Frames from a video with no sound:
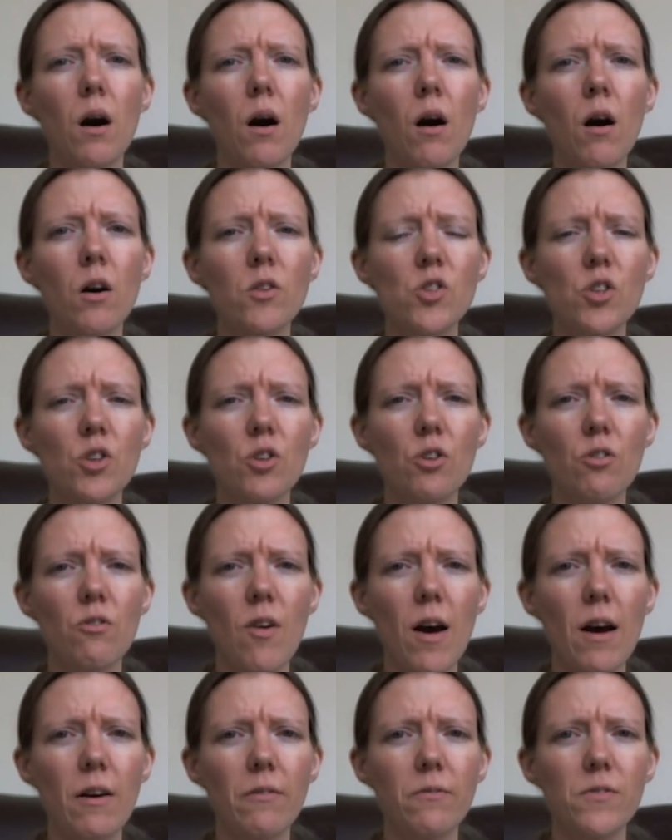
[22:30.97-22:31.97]
Arts and
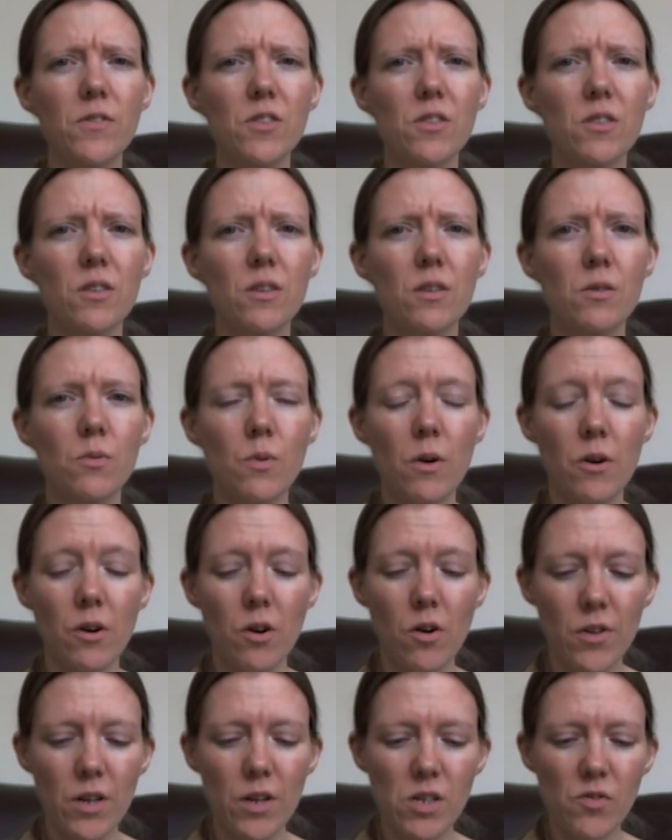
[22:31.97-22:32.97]
Crafts is where I
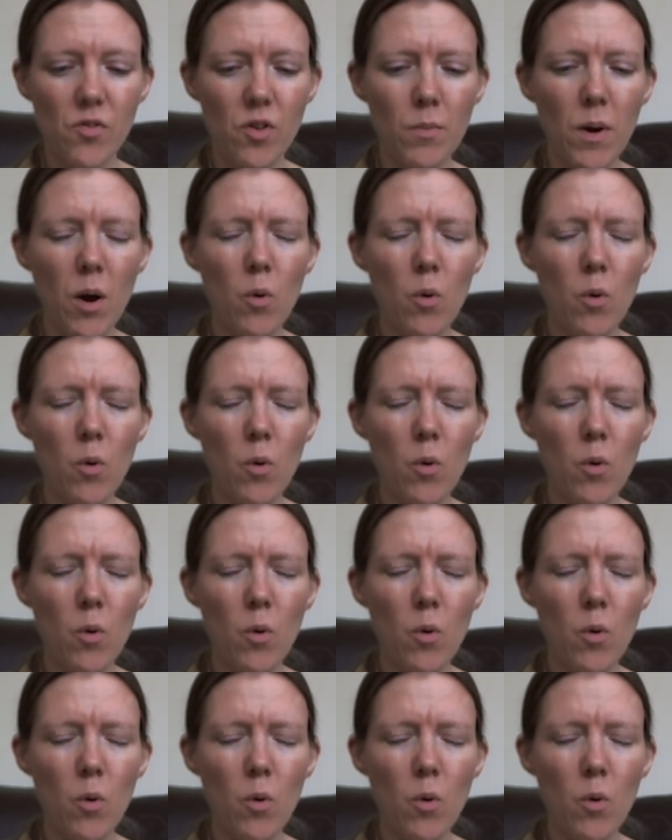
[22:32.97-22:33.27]
got these from.